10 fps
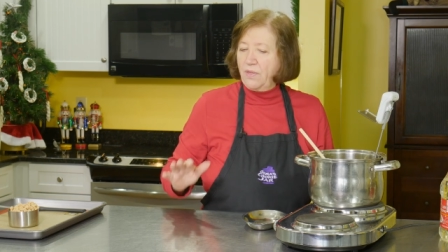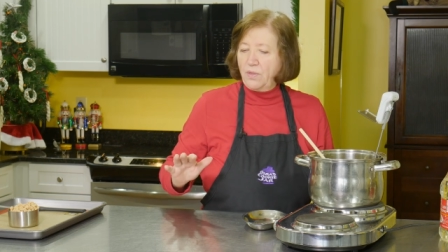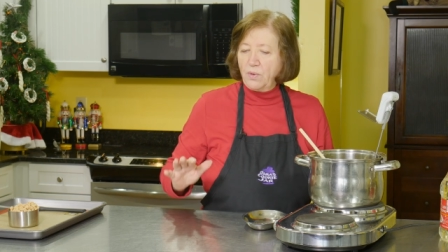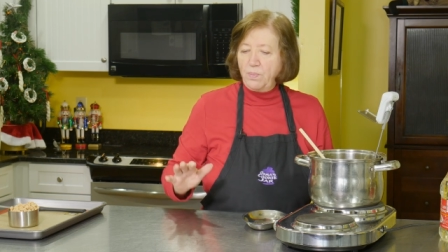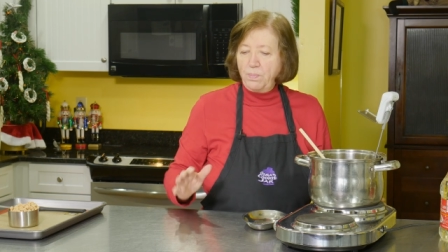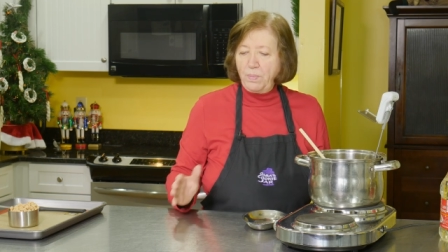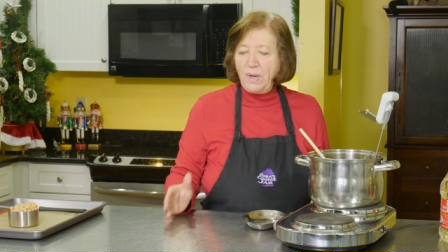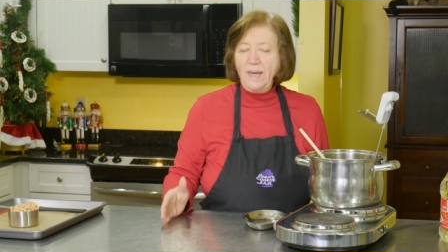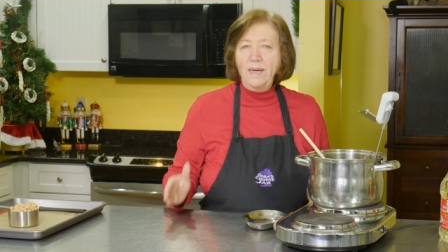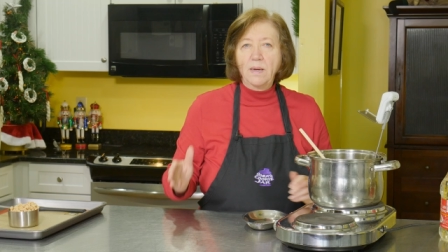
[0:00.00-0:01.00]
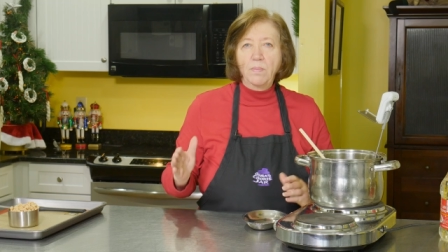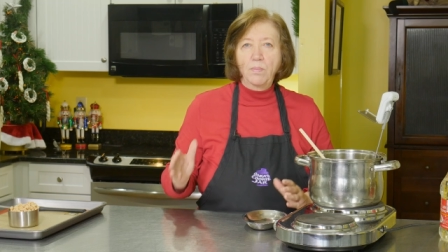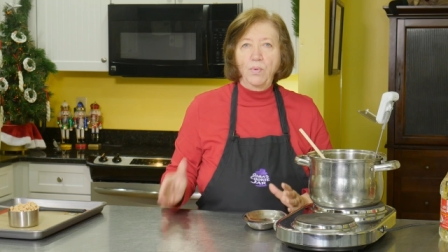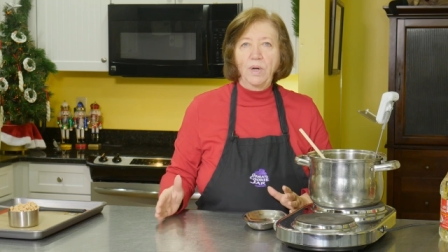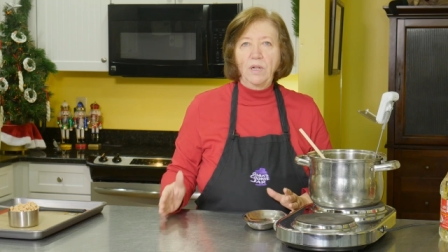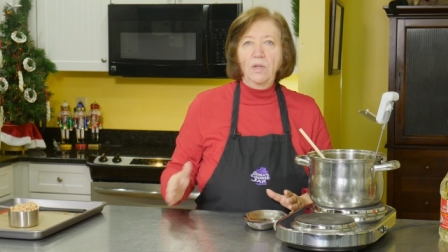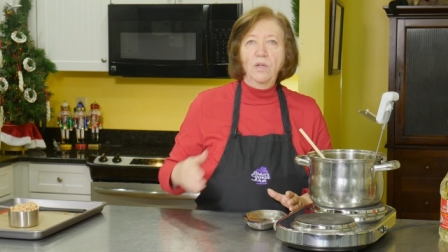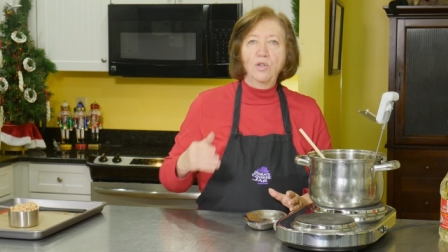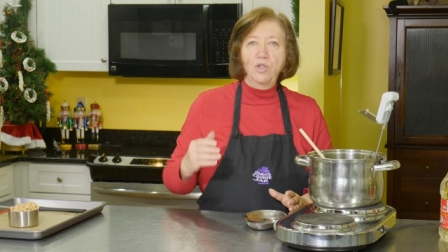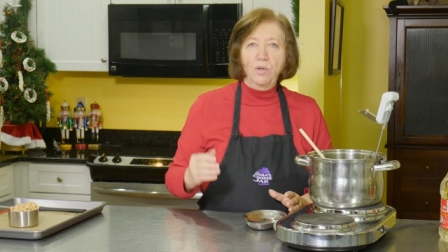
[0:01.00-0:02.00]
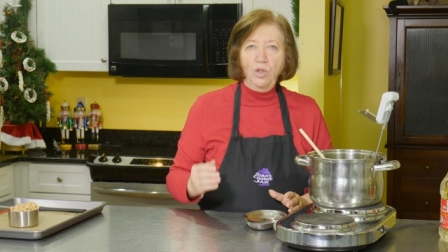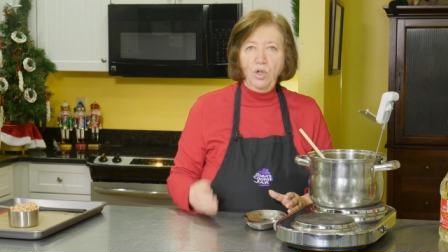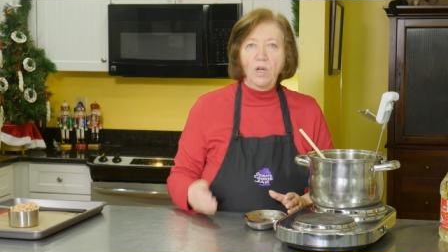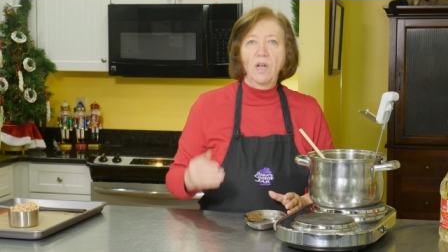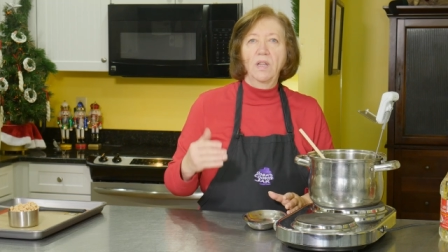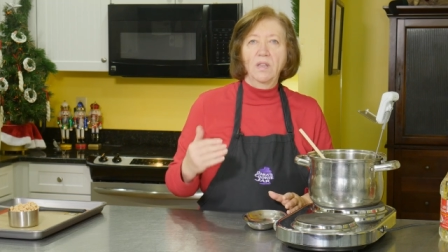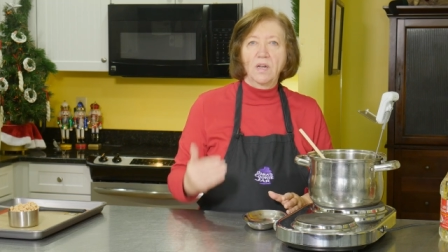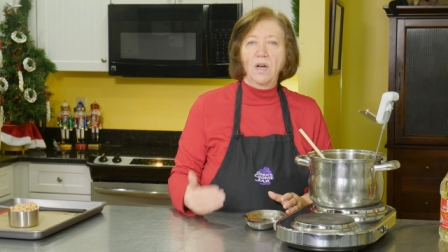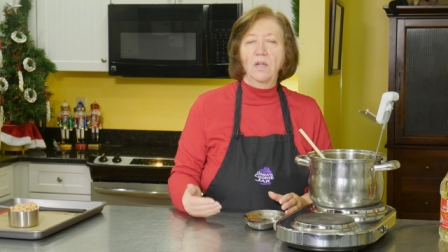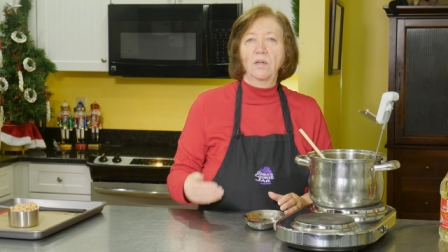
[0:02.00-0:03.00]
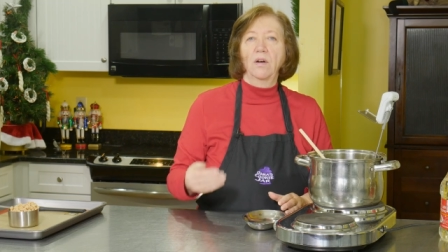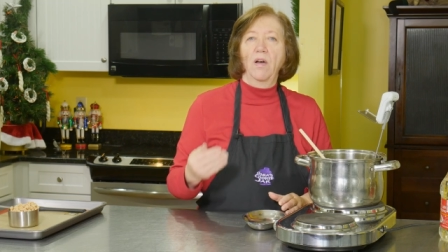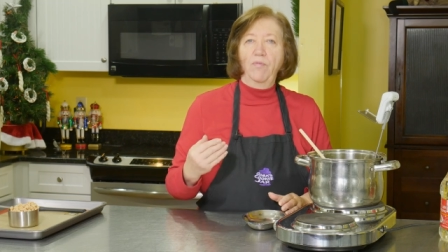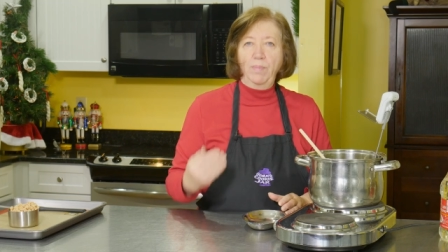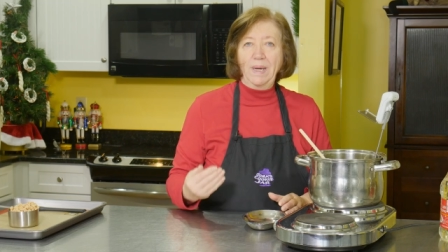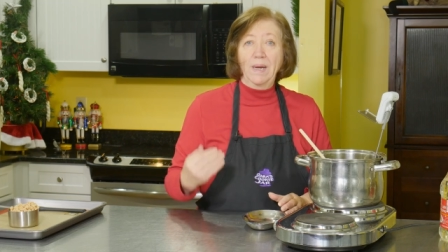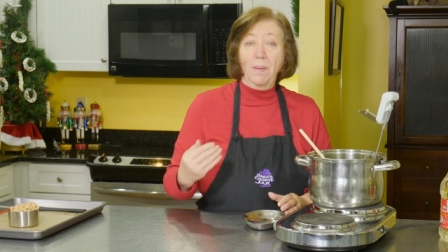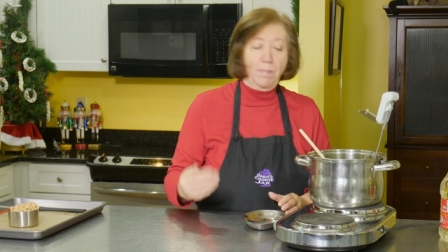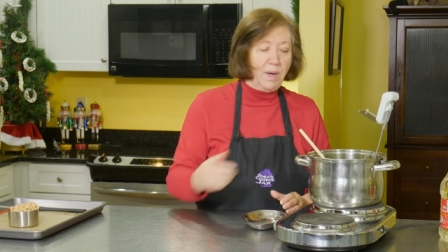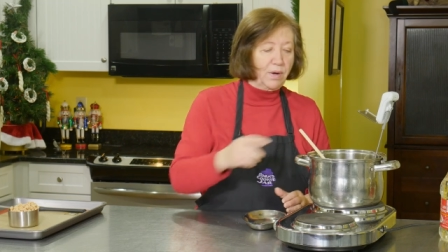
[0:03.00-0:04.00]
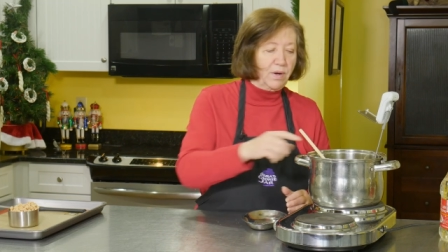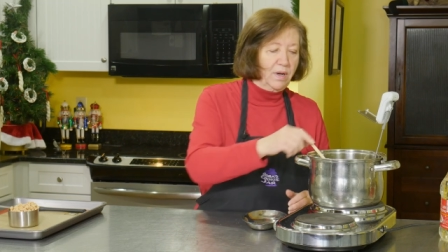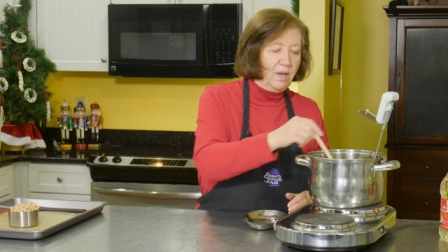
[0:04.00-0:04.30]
The peanut brittle should look the color of peanut butter.